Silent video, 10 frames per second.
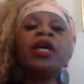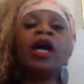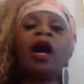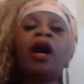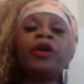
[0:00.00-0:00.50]

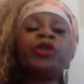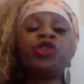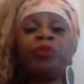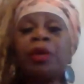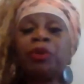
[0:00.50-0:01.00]
You
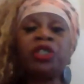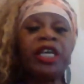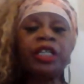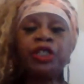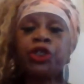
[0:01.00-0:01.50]
should be able to
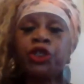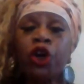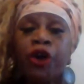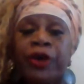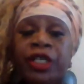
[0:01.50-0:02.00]
get
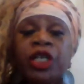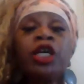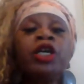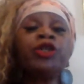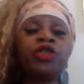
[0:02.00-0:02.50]
insurance.
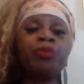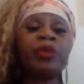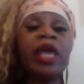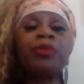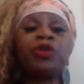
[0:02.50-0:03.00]
You should
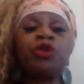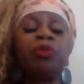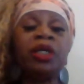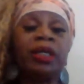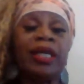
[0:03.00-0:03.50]
be able to
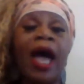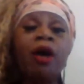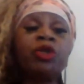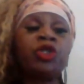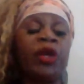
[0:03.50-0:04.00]
be
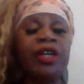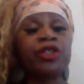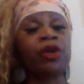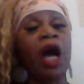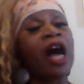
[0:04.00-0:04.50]
allowed to
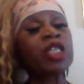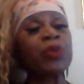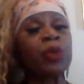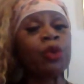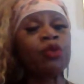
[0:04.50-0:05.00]
enter a
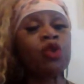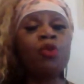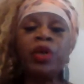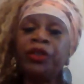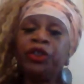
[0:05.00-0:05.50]
hospital
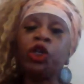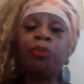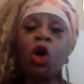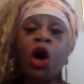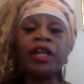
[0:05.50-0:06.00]
room when your
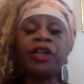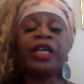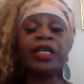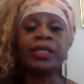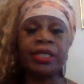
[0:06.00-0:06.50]
partner
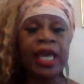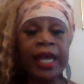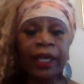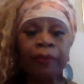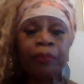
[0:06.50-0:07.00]
is
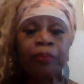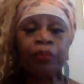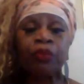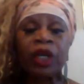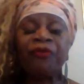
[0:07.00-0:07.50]
sick.
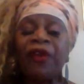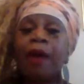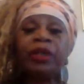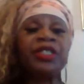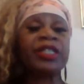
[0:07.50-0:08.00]

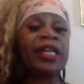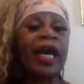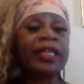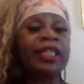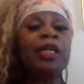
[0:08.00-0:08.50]
Families
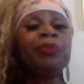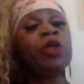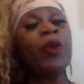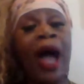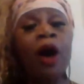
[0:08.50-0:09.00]
cannot keep
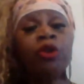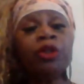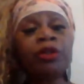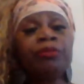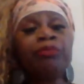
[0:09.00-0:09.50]
you out
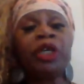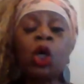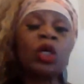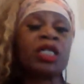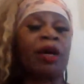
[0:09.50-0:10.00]

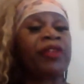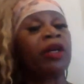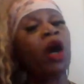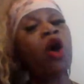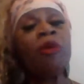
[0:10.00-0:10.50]
because of
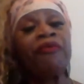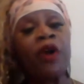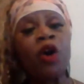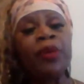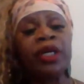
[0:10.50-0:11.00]
their
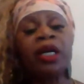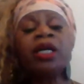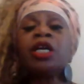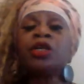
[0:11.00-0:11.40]
homophobia.